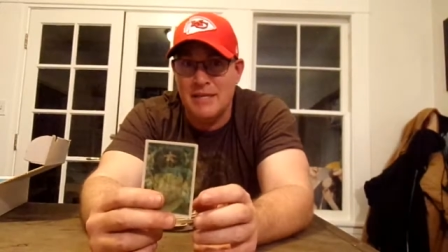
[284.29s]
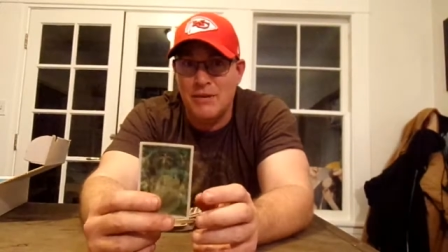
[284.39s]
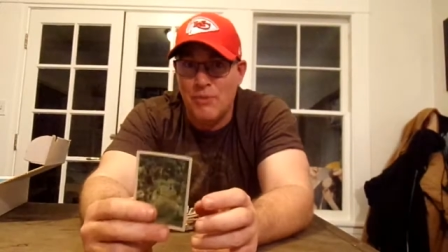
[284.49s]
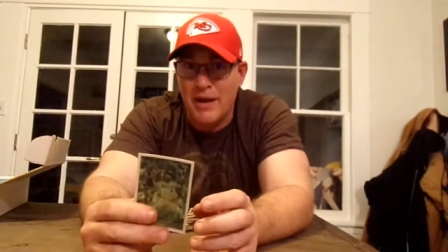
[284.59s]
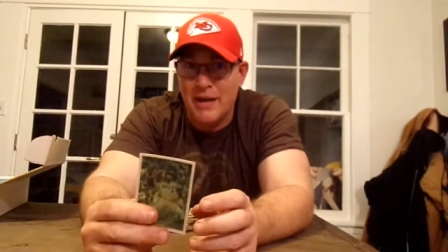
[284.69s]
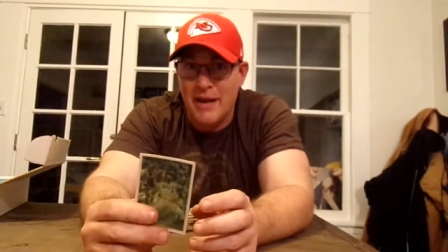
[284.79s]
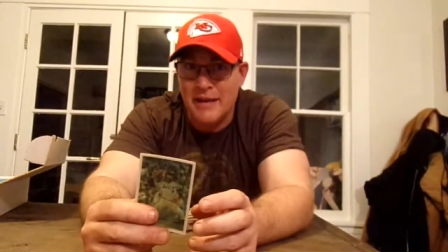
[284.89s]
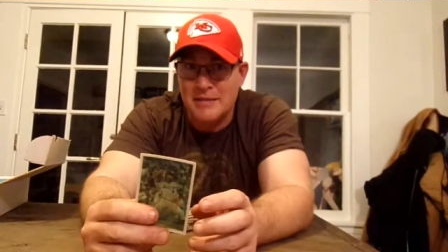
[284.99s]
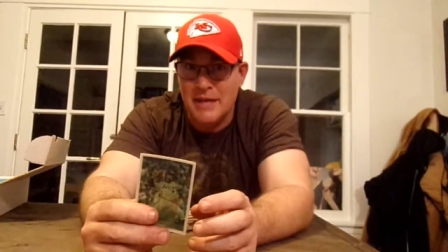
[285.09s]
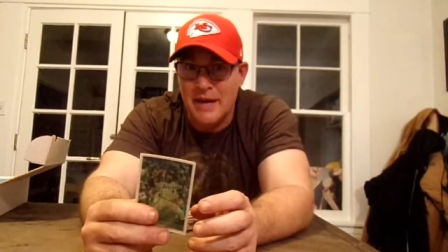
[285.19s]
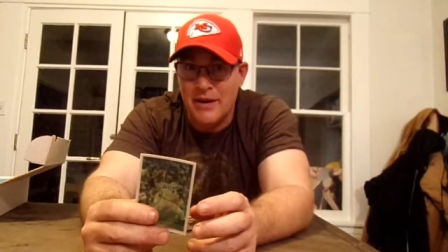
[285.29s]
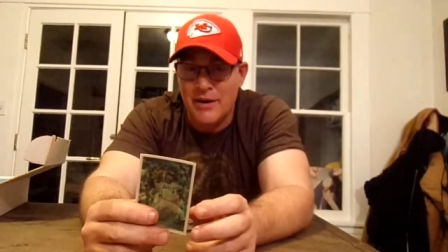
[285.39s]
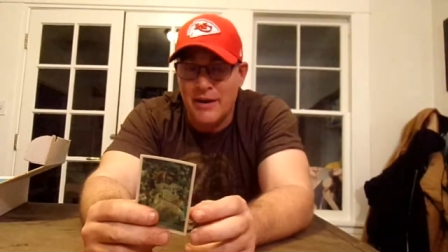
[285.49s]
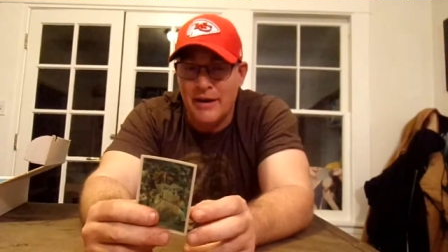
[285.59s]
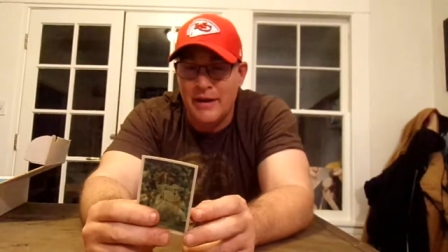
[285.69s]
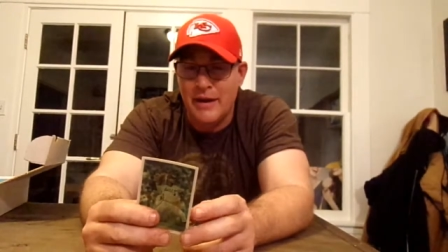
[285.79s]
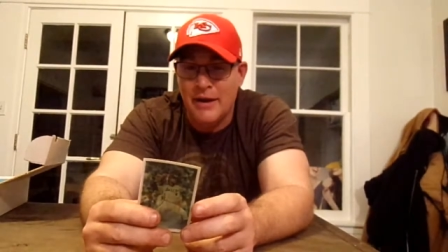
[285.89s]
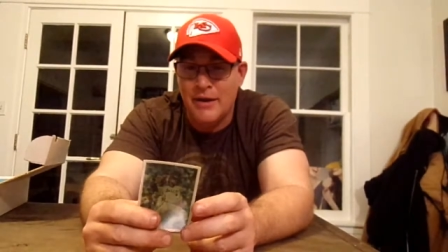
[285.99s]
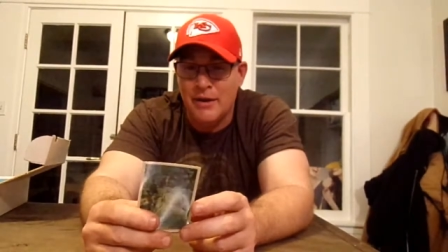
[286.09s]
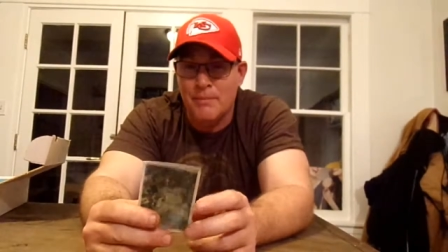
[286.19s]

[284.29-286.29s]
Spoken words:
he recognized the error,